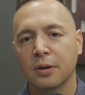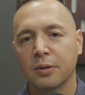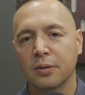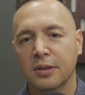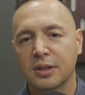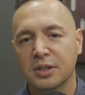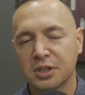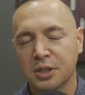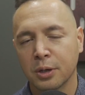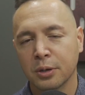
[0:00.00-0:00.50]

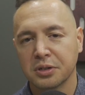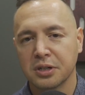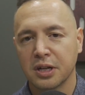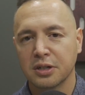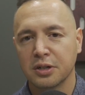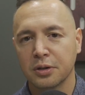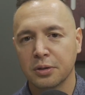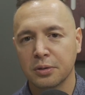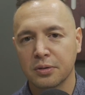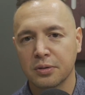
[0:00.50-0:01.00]
the skills that
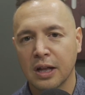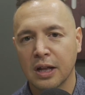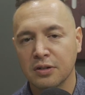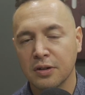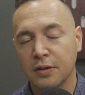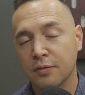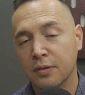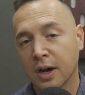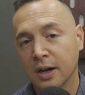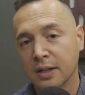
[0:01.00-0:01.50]

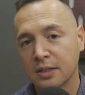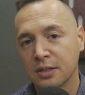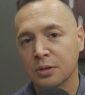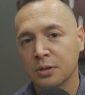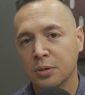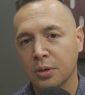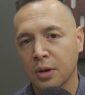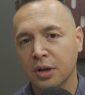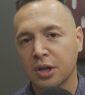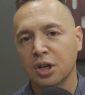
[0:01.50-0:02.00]
you've done
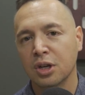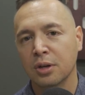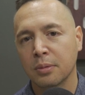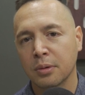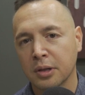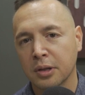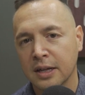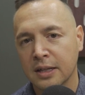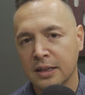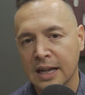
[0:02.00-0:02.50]
to
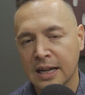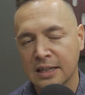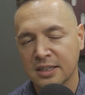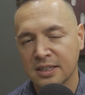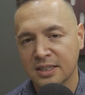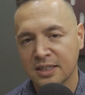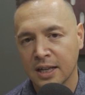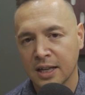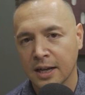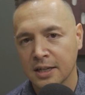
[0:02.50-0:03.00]
accumulate that
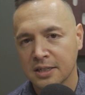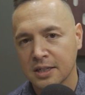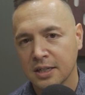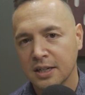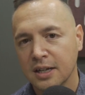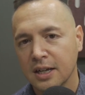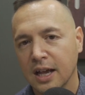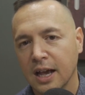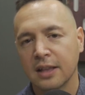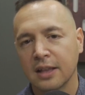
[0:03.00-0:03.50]
success,
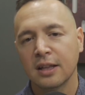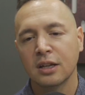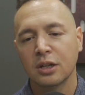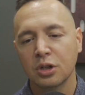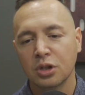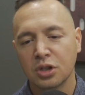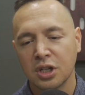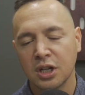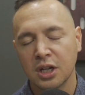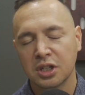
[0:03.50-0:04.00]
and then you
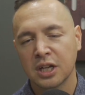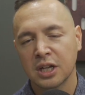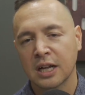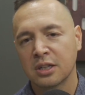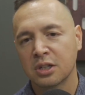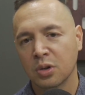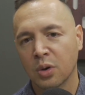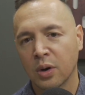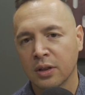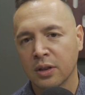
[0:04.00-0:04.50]
teach that
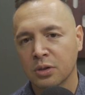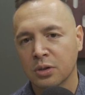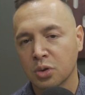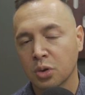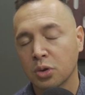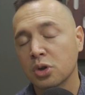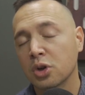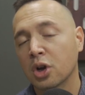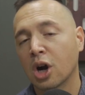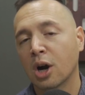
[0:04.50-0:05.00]
to others,
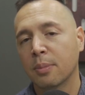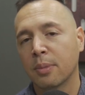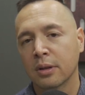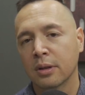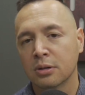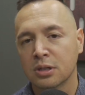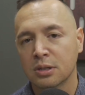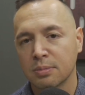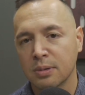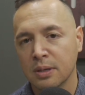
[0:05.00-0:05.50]
or you help
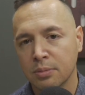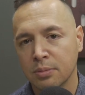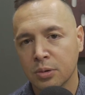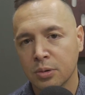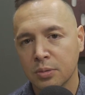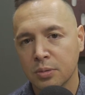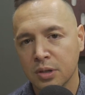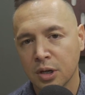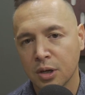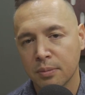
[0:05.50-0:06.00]
others
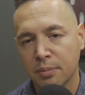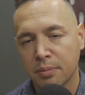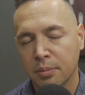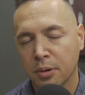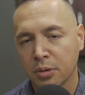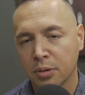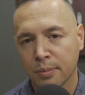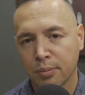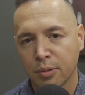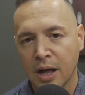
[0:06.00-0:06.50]
people
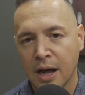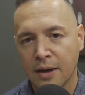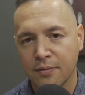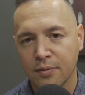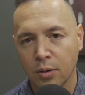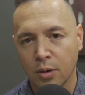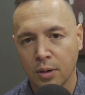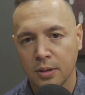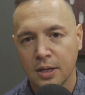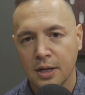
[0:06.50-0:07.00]
build their
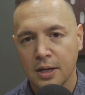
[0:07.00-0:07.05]
platform.